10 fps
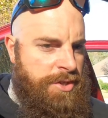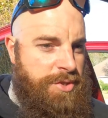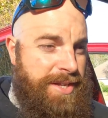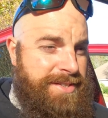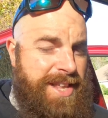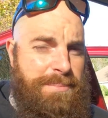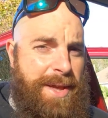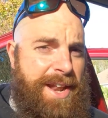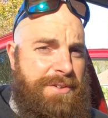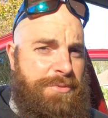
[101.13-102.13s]
So that's not
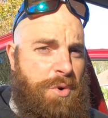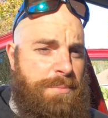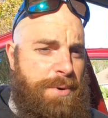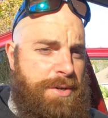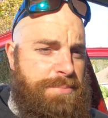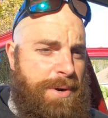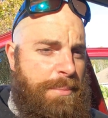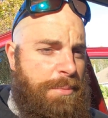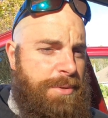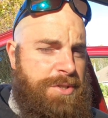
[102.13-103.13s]
bad at 40 bucks,
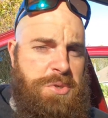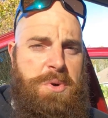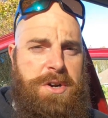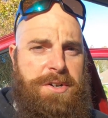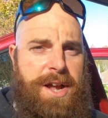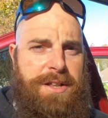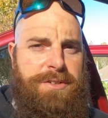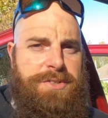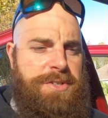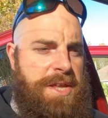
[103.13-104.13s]
probably
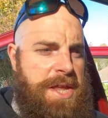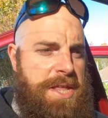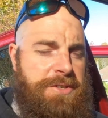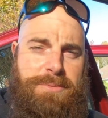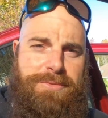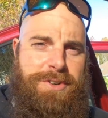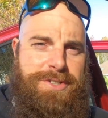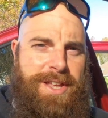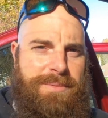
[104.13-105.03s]
$200. And it's my first